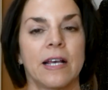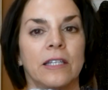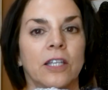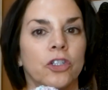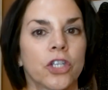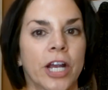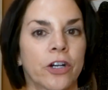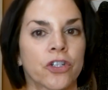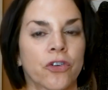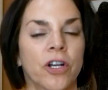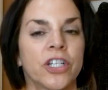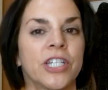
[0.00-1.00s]
little hair
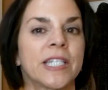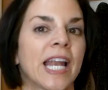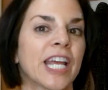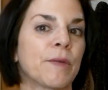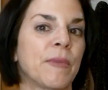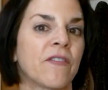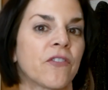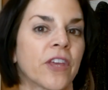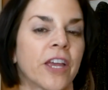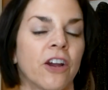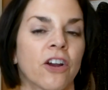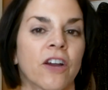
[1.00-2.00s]
scrunchies that I can make for the
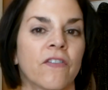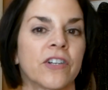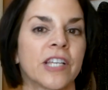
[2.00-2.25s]
caregivers.